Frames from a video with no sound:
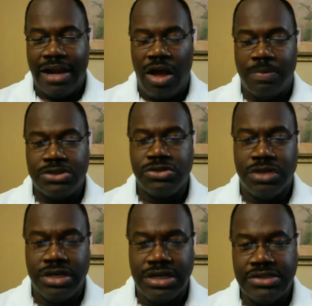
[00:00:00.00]
an
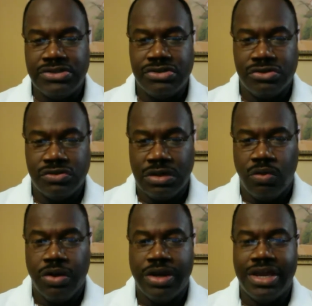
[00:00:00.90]
opportunity to
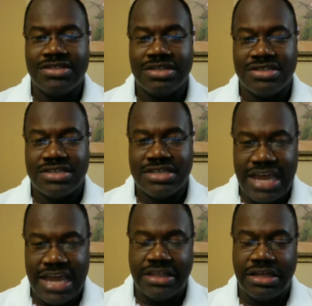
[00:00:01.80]
work as an
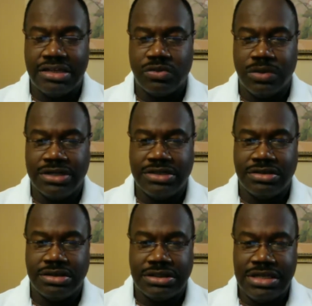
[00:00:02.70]
assistant athletic
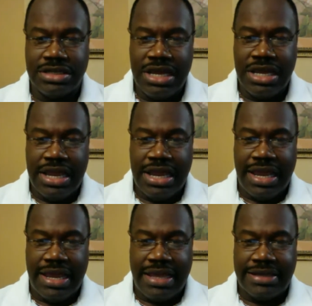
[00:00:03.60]
director,
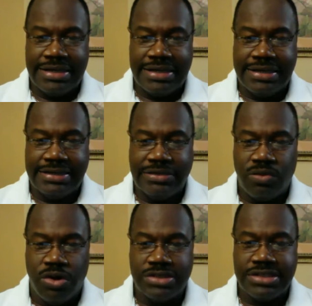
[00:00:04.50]
and
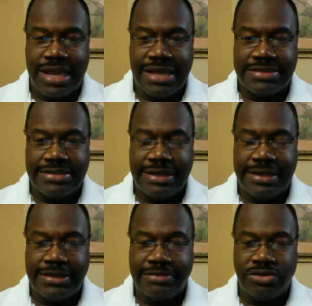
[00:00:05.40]
worked at
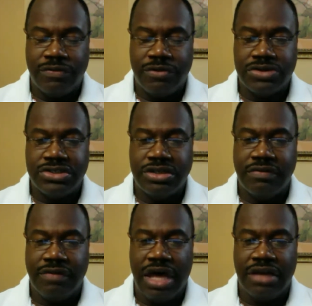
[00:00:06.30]
University of
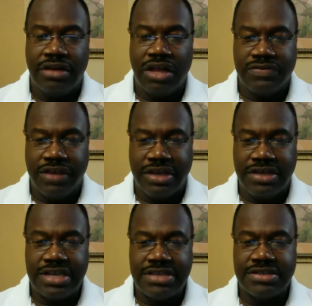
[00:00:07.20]
Nevada, Las
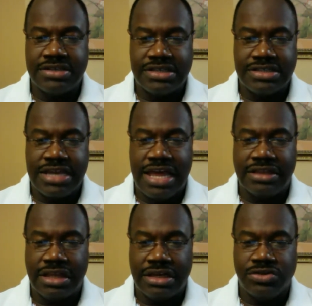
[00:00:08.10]
Vegas as an assistant
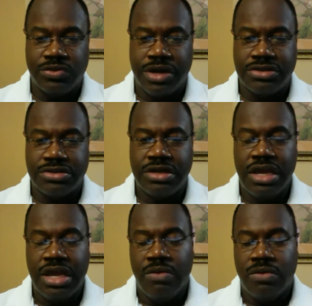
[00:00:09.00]
athletic director.
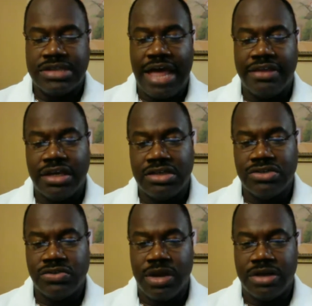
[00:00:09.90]
Was an athletic
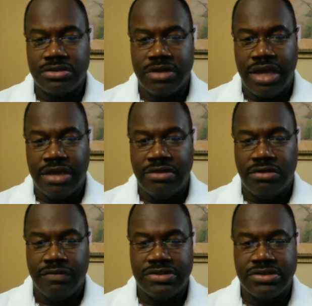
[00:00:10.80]
director at
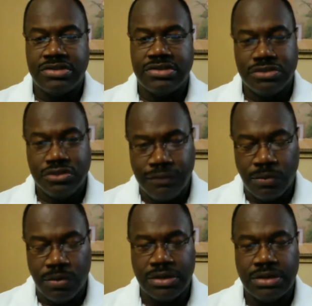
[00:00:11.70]
University of Central
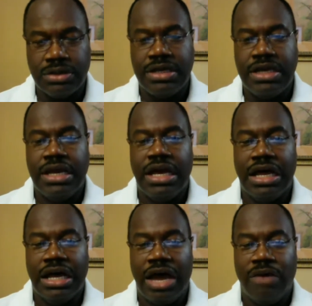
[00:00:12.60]
Florida.
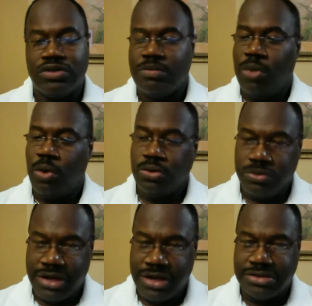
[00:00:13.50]
I was a bowl
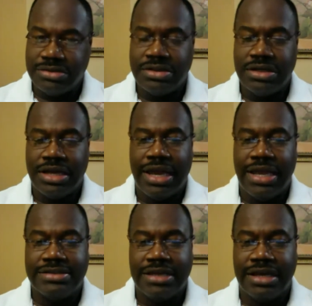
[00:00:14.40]
director at